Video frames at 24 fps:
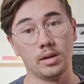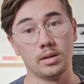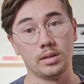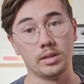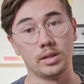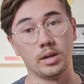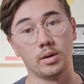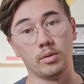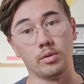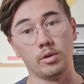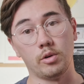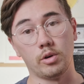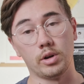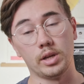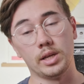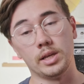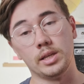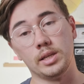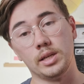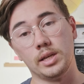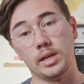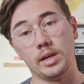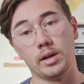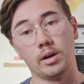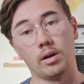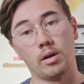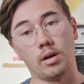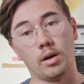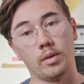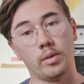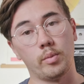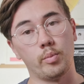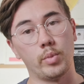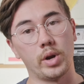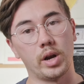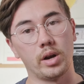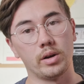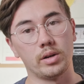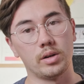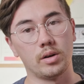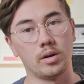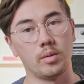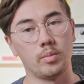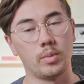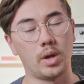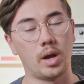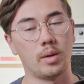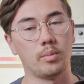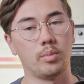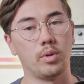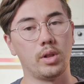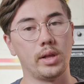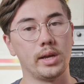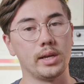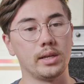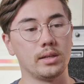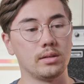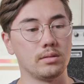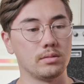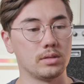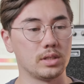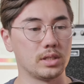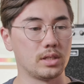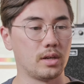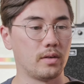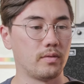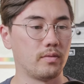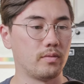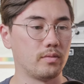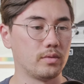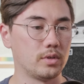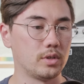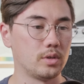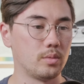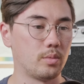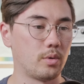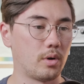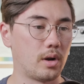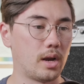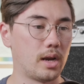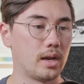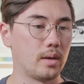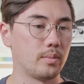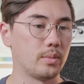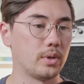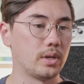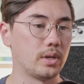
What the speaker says: or in here on the baritone. I'm not playing stuff super high up the